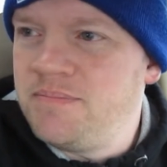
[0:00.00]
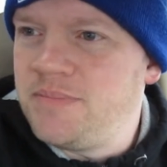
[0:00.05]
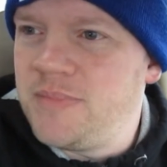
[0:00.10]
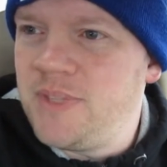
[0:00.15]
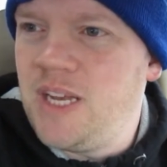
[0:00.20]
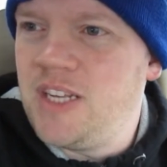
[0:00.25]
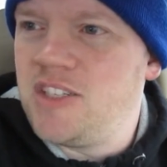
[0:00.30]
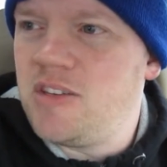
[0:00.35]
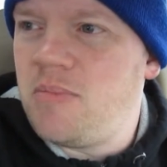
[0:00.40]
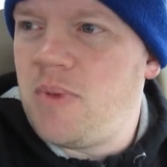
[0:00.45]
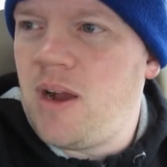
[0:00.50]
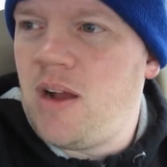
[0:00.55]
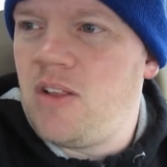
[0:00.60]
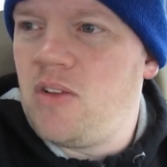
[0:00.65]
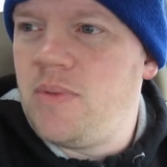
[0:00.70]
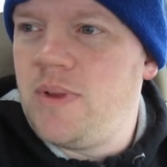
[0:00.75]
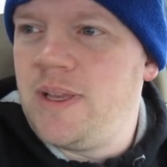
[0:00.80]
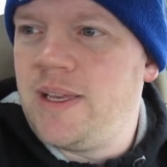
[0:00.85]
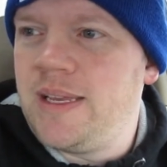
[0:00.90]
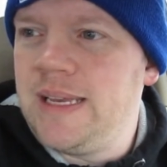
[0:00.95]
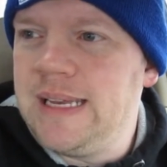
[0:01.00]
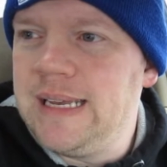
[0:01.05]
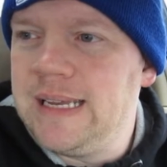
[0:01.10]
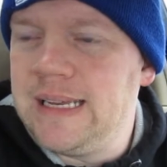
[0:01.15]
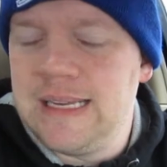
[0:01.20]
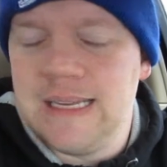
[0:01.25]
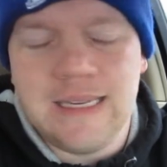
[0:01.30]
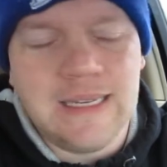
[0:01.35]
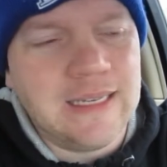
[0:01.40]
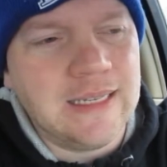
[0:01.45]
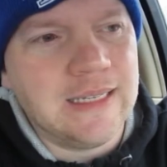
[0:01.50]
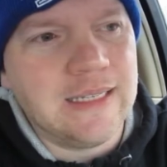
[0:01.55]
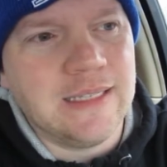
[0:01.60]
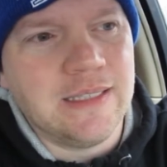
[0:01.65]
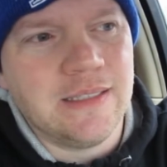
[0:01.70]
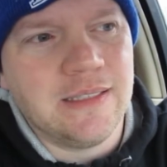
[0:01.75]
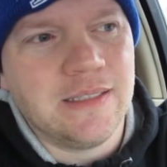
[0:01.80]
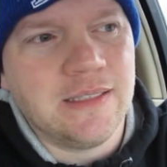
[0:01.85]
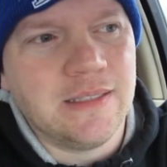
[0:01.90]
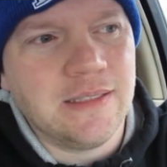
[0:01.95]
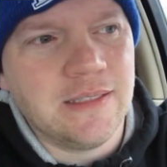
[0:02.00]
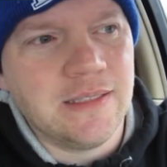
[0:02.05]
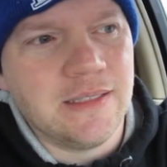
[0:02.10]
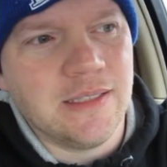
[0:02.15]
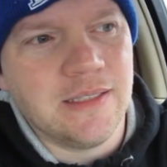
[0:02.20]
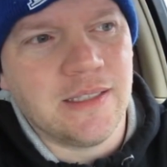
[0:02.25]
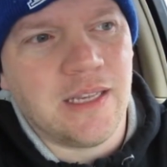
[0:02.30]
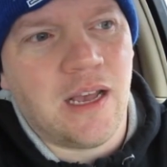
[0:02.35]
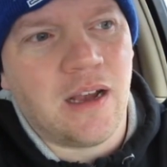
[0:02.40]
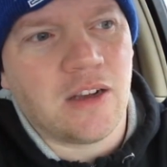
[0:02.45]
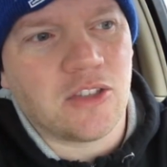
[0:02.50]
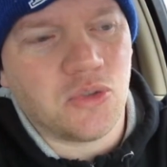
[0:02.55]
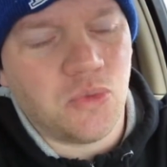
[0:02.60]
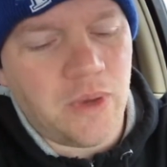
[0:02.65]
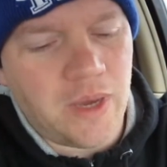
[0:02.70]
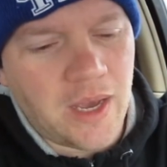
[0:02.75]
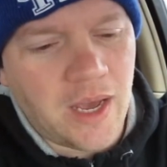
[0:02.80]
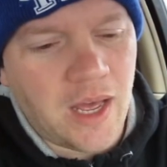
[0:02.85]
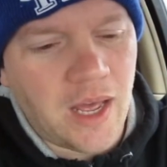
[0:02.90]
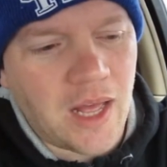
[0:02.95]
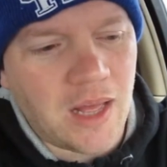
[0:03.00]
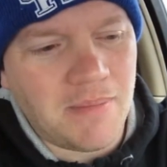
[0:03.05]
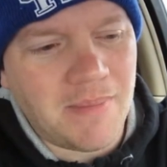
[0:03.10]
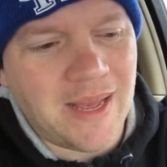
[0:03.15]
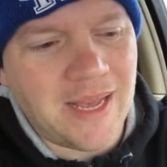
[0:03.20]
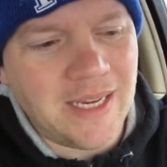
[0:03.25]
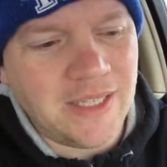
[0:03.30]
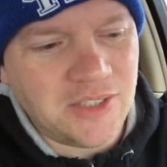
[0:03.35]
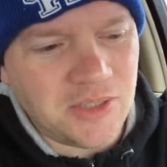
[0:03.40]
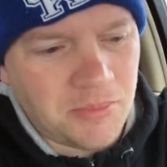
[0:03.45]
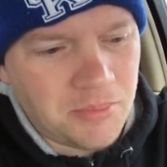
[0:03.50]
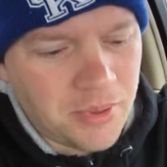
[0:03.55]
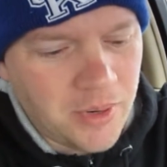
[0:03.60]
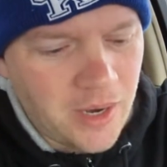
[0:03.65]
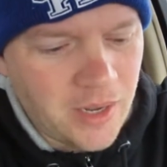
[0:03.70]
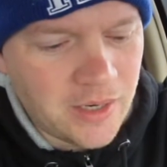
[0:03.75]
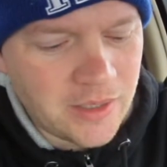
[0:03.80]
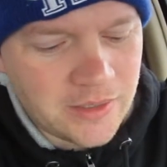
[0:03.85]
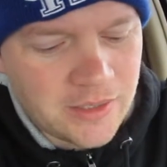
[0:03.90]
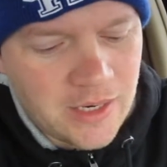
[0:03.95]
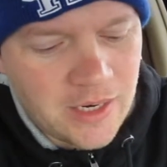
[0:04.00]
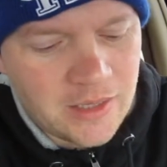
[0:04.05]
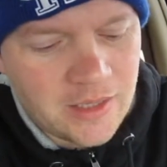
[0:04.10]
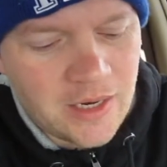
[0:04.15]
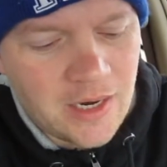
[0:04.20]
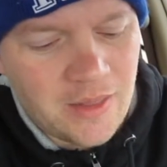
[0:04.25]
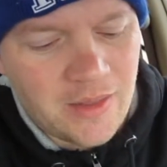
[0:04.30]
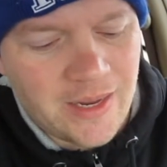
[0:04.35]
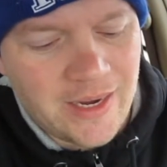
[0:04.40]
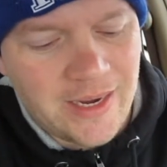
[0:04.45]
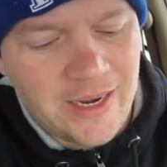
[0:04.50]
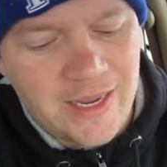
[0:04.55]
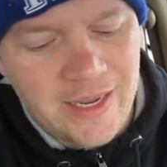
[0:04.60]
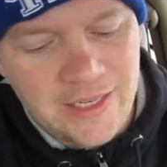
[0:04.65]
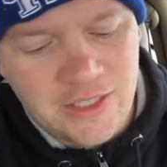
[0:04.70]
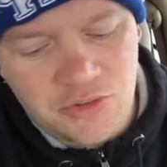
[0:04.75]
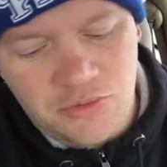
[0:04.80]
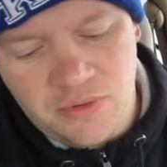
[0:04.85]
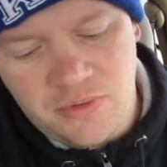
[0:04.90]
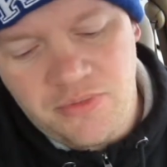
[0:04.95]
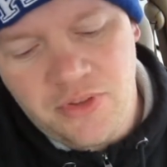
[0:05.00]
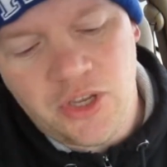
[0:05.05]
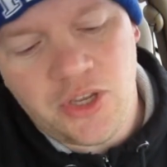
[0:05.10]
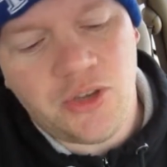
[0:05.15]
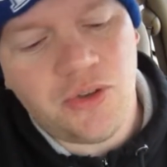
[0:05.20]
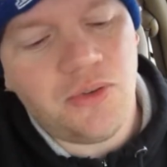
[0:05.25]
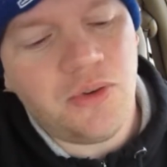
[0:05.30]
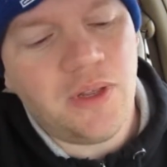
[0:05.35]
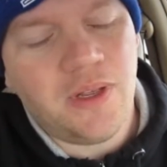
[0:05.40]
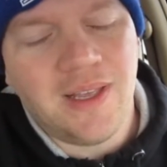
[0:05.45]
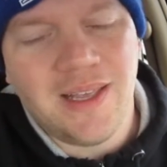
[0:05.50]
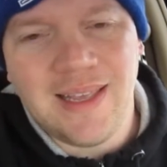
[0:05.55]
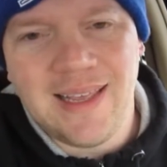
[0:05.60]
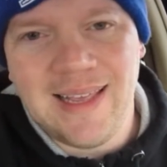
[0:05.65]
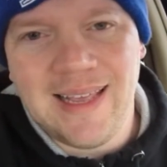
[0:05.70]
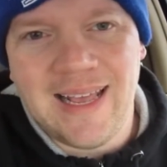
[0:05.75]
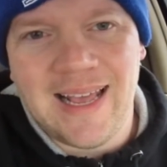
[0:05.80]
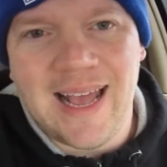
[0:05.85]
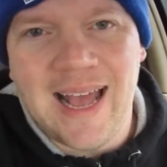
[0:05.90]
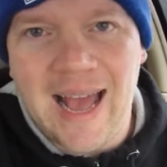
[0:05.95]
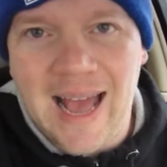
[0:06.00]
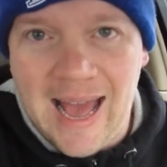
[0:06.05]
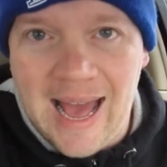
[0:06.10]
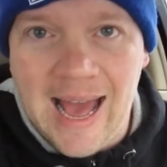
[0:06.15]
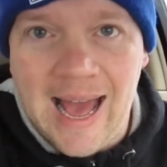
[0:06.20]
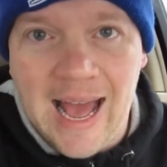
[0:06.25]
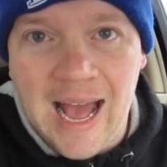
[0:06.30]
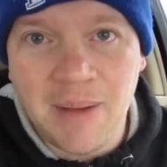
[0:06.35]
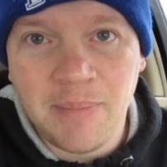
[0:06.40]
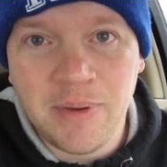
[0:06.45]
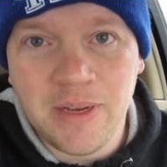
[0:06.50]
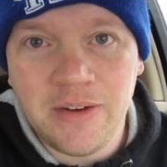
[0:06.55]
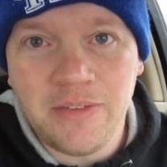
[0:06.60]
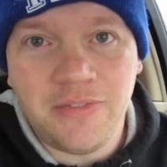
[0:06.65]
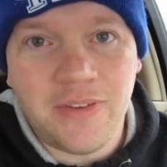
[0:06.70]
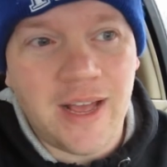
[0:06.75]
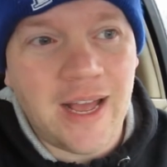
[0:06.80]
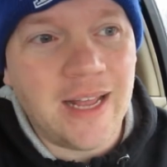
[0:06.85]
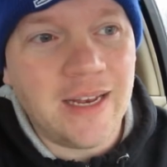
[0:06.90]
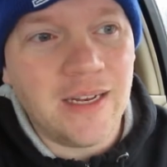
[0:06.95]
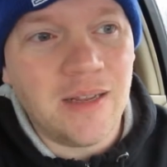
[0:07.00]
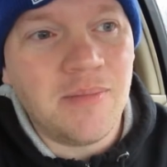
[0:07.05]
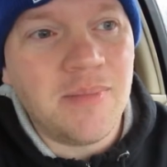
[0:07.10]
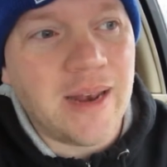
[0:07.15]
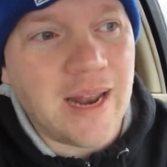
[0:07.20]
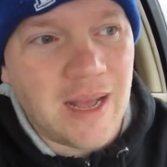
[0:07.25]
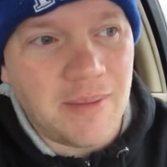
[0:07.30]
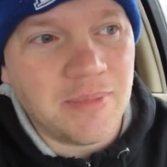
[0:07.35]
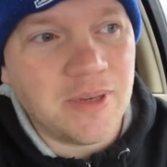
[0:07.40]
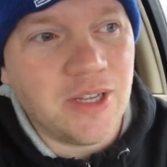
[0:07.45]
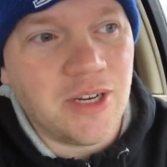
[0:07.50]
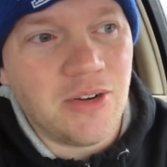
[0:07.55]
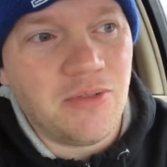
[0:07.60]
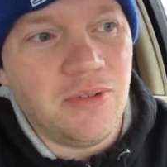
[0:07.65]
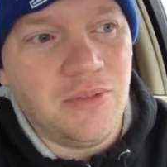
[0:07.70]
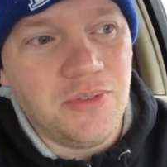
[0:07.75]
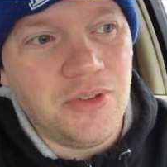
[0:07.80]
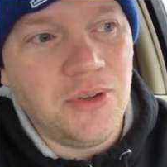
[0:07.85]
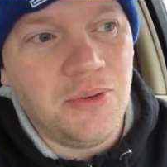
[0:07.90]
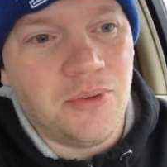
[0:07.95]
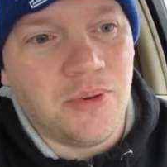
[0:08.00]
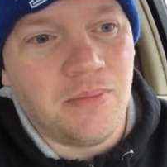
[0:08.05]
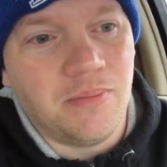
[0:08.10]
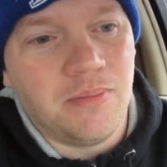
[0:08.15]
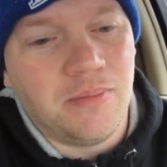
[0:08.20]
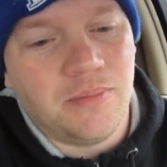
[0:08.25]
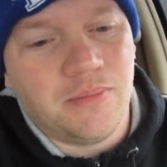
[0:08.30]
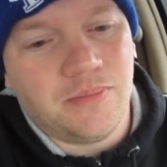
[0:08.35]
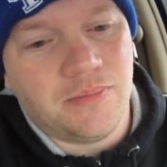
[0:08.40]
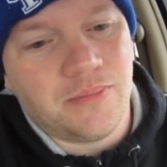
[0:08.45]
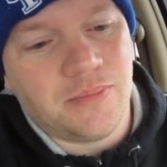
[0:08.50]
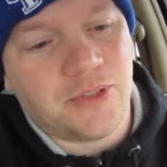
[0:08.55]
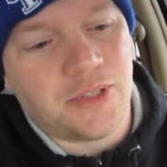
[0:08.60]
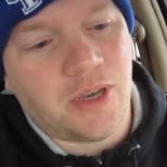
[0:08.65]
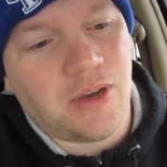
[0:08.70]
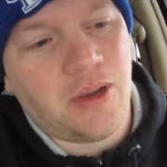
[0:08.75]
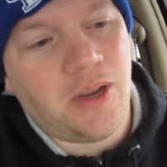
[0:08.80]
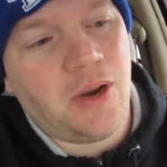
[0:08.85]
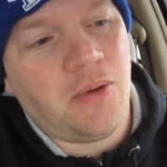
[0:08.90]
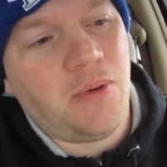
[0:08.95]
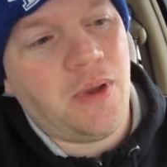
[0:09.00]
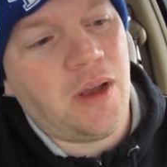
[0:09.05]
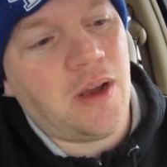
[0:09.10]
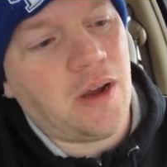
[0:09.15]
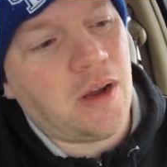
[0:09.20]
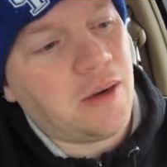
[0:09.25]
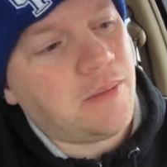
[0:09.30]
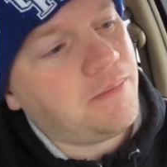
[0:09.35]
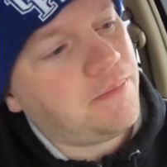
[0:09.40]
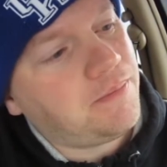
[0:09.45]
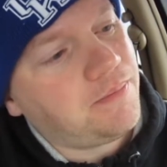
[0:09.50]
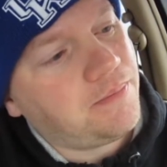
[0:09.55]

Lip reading: Doesn't bother me. As long as we got amazing products out there that needs reviewed, I'm gonna find them and I'm gonna review them. So here we are.